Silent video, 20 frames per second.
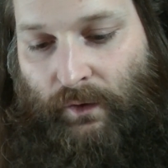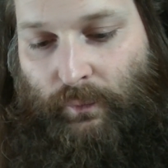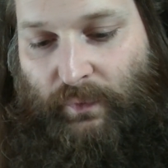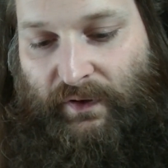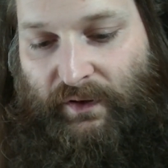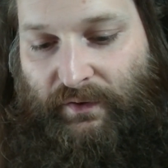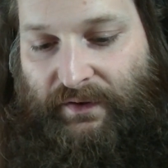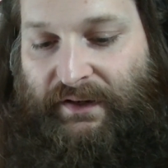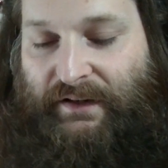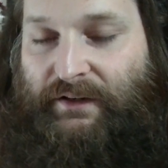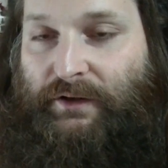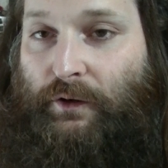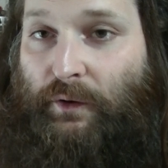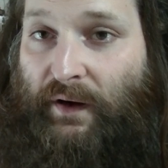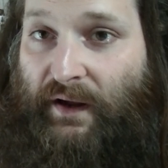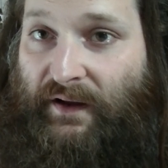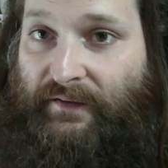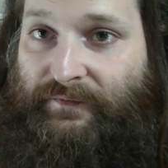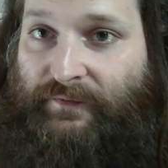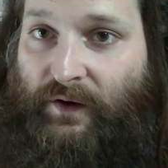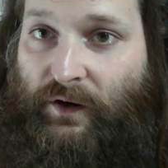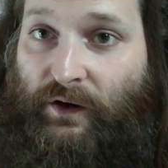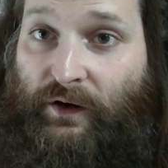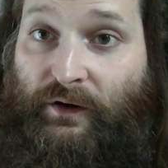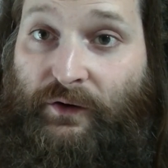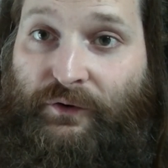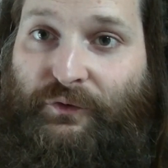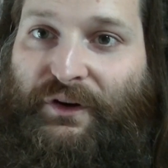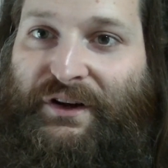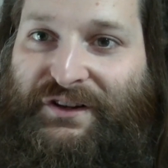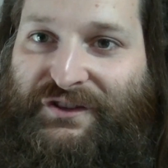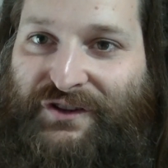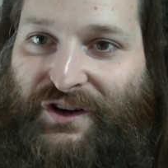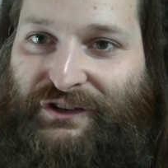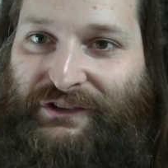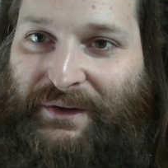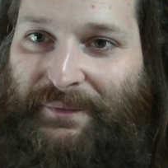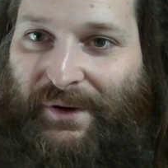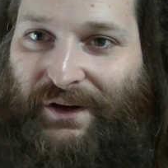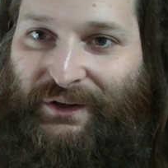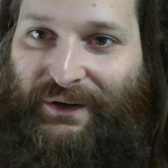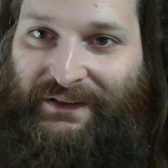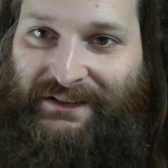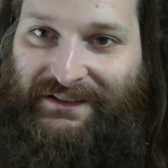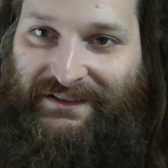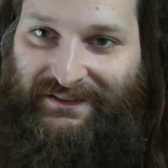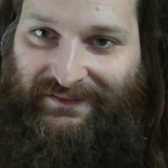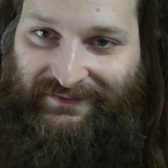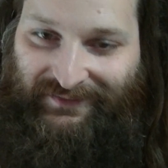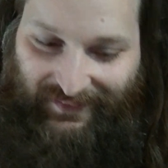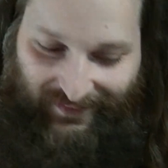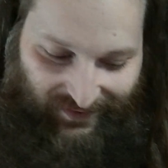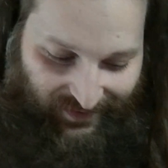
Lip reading: We don't need no FR, right, Charlie Mullins?